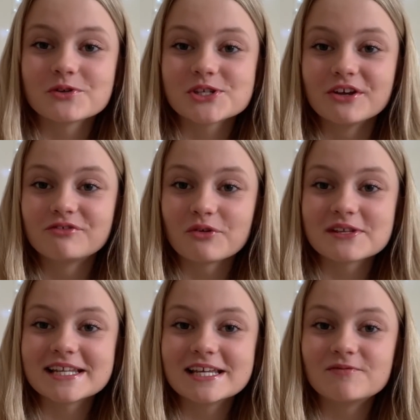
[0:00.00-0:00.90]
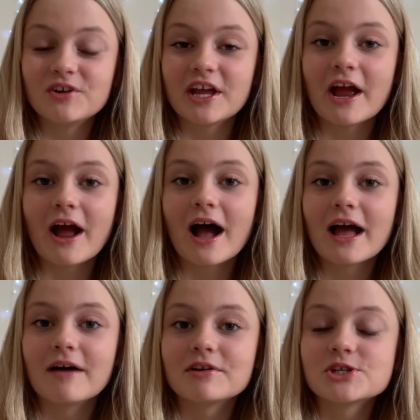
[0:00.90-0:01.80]
So for today's video, I
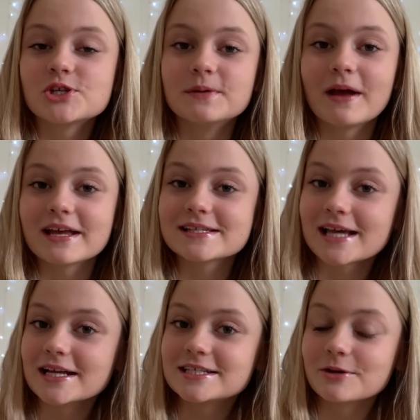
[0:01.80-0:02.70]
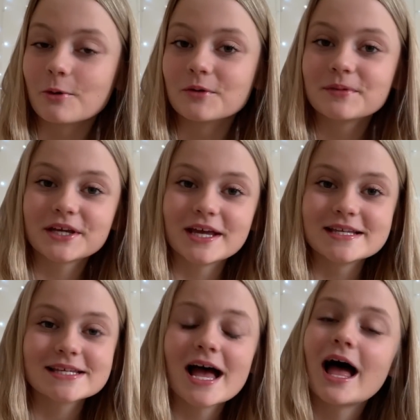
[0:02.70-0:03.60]
have a super exciting one because